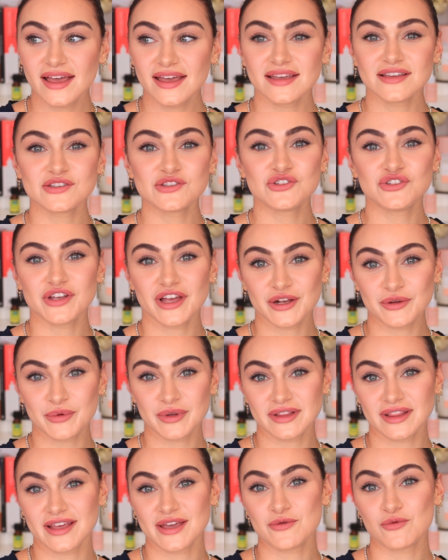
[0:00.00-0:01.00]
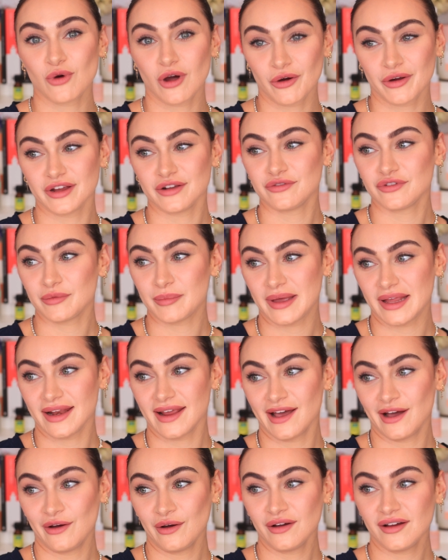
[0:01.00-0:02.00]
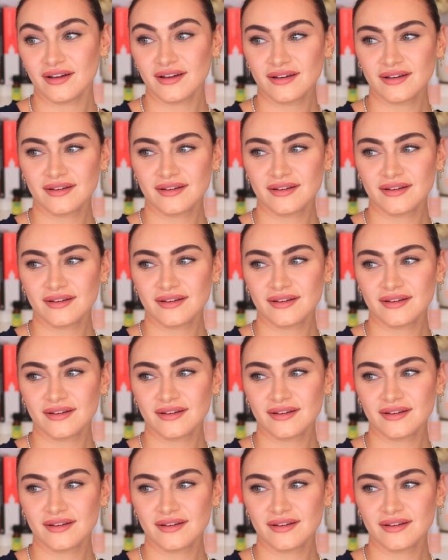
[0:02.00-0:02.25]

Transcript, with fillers: he's genuinely worried for me now.